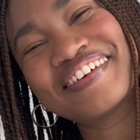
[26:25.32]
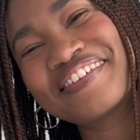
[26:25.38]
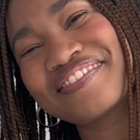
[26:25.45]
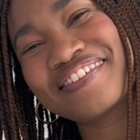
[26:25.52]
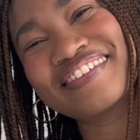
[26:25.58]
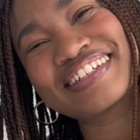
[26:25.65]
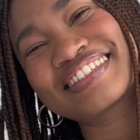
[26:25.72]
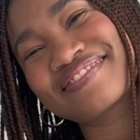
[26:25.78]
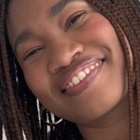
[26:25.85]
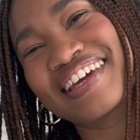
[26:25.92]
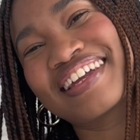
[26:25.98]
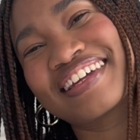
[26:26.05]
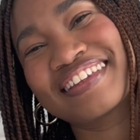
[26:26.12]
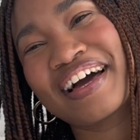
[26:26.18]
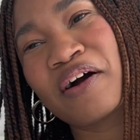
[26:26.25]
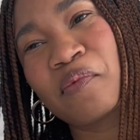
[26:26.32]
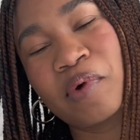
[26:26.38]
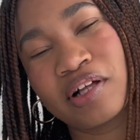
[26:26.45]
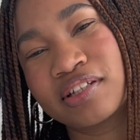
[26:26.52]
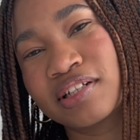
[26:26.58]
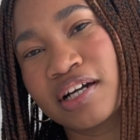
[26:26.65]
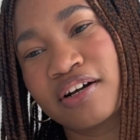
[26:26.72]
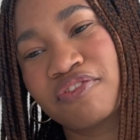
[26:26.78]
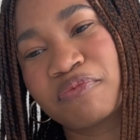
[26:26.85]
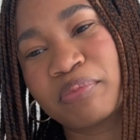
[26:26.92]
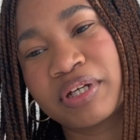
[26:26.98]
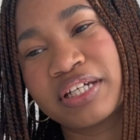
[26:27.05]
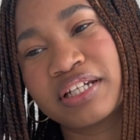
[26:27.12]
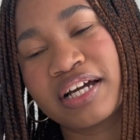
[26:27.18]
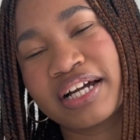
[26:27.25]
if I'm explaining that well enough,
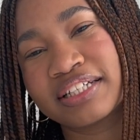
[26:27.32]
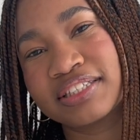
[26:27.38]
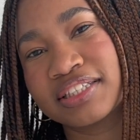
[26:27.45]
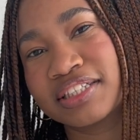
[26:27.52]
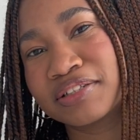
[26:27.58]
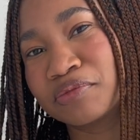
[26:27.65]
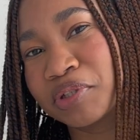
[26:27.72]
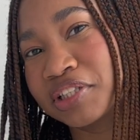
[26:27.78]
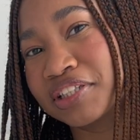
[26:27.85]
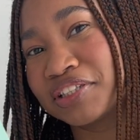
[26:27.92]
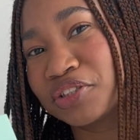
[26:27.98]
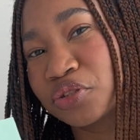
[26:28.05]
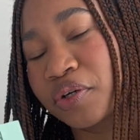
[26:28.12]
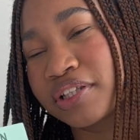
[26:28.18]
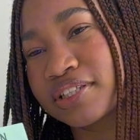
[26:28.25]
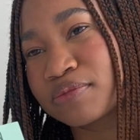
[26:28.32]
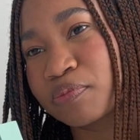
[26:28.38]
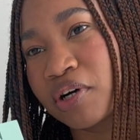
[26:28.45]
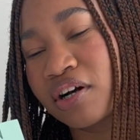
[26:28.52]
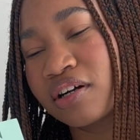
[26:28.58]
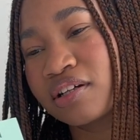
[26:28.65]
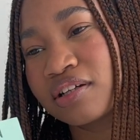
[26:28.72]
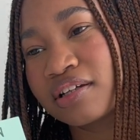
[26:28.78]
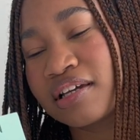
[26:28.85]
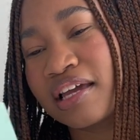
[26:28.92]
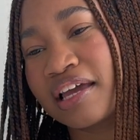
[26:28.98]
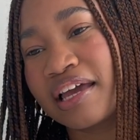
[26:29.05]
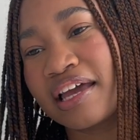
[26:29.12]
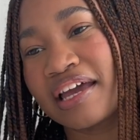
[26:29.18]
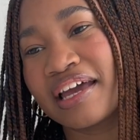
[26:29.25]
but I did really enjoy this book.
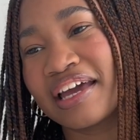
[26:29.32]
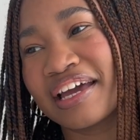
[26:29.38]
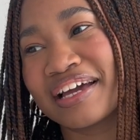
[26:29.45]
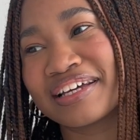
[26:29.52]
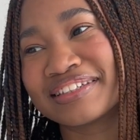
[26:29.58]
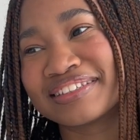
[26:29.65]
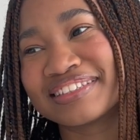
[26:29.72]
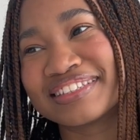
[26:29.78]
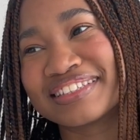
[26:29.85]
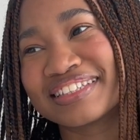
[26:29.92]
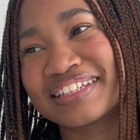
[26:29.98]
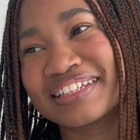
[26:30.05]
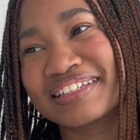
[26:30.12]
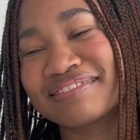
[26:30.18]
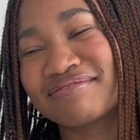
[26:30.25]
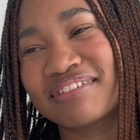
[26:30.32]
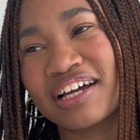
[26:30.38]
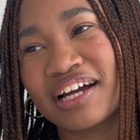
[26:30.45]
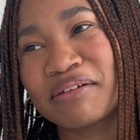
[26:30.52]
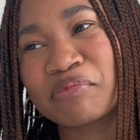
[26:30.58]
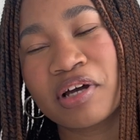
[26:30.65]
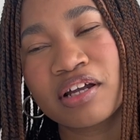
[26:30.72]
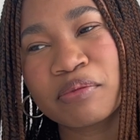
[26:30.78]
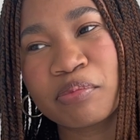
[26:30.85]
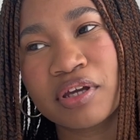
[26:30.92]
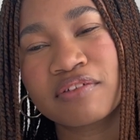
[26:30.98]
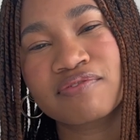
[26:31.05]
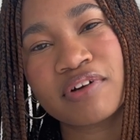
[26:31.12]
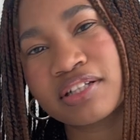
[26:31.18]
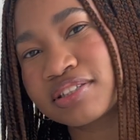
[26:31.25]
And I'm not a big
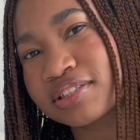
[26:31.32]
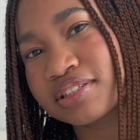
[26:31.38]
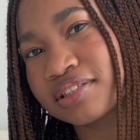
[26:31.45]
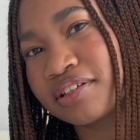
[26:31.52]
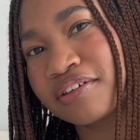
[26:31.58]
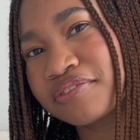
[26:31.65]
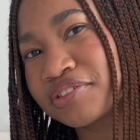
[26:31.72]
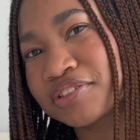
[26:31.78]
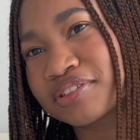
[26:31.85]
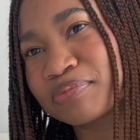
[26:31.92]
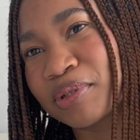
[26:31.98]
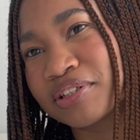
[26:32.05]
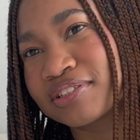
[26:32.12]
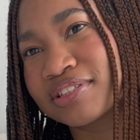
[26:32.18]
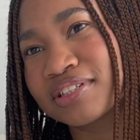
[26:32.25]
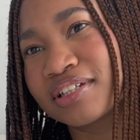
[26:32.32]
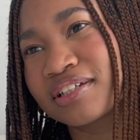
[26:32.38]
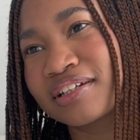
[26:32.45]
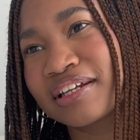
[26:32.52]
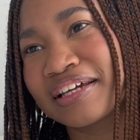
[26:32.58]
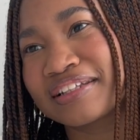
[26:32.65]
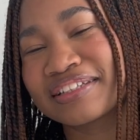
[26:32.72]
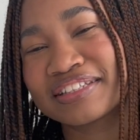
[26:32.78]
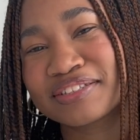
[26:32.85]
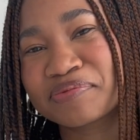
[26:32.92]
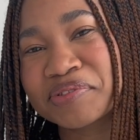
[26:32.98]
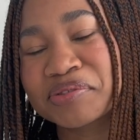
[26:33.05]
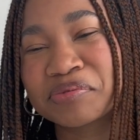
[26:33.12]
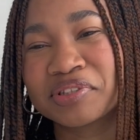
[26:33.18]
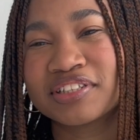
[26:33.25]
friends to lovers person, and this
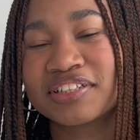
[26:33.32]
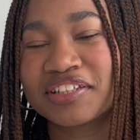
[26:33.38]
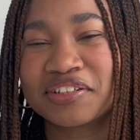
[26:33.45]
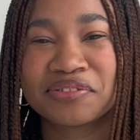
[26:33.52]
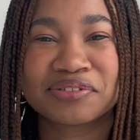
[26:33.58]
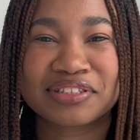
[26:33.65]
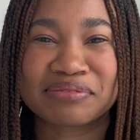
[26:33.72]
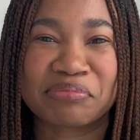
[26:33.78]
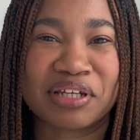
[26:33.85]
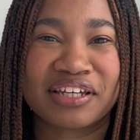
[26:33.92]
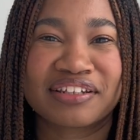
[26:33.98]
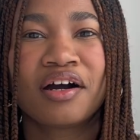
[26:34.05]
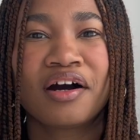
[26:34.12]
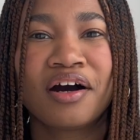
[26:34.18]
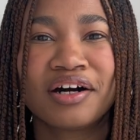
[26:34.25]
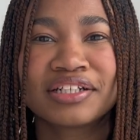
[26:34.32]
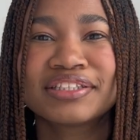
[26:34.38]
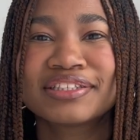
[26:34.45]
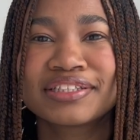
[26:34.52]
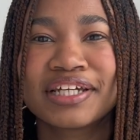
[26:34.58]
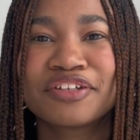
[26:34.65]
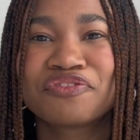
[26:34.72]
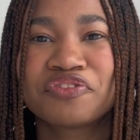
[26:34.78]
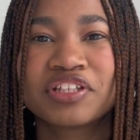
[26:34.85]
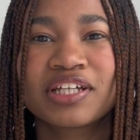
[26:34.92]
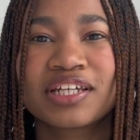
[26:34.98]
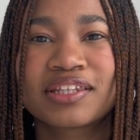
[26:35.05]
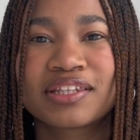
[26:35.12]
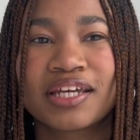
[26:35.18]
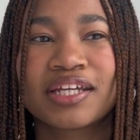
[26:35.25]
was really cute to me. Honestly, I feel
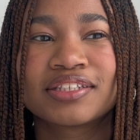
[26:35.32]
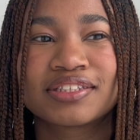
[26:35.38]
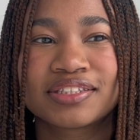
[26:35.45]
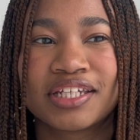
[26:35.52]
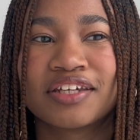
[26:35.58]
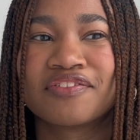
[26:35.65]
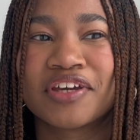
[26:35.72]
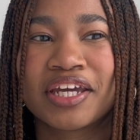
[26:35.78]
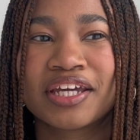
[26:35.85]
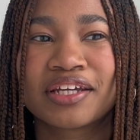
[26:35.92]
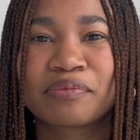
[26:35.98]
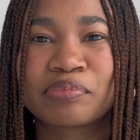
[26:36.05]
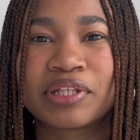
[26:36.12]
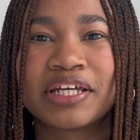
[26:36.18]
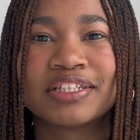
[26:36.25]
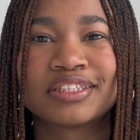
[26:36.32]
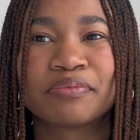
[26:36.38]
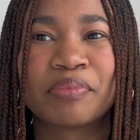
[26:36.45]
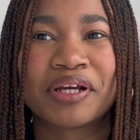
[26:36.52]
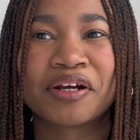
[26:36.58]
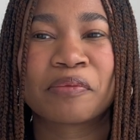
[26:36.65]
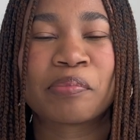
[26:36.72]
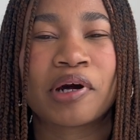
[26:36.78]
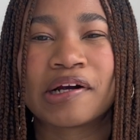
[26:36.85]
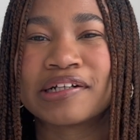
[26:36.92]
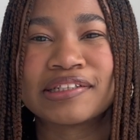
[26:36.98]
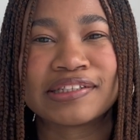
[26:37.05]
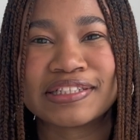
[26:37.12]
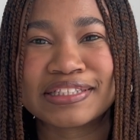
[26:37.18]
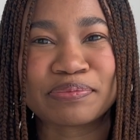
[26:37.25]
like Thanksgiving plays a bigger part
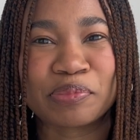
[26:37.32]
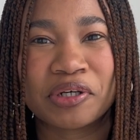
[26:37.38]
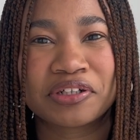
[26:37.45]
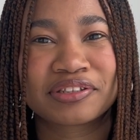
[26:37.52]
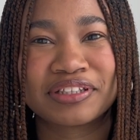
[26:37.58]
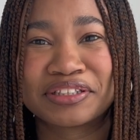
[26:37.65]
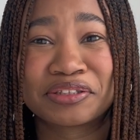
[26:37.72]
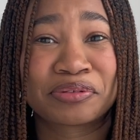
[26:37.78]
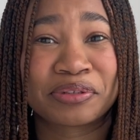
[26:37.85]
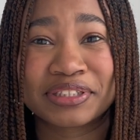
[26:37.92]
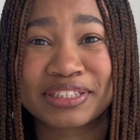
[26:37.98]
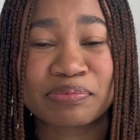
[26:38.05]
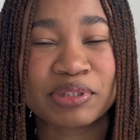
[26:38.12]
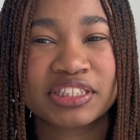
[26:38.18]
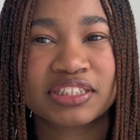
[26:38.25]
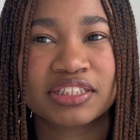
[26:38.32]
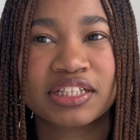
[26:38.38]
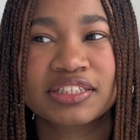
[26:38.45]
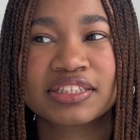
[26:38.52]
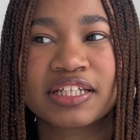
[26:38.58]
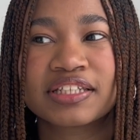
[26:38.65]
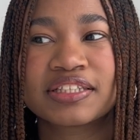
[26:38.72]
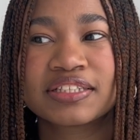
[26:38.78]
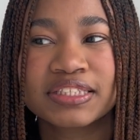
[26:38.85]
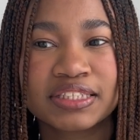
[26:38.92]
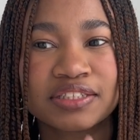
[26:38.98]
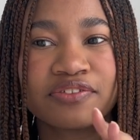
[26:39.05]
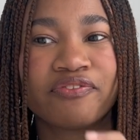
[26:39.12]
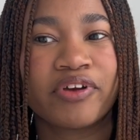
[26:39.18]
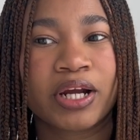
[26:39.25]
in this book than Christmas does. Like, this is
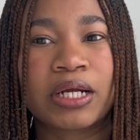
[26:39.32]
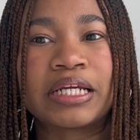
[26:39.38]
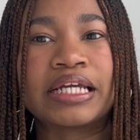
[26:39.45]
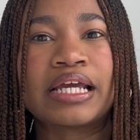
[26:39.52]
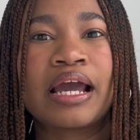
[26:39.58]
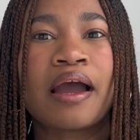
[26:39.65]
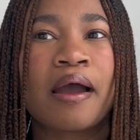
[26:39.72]
a very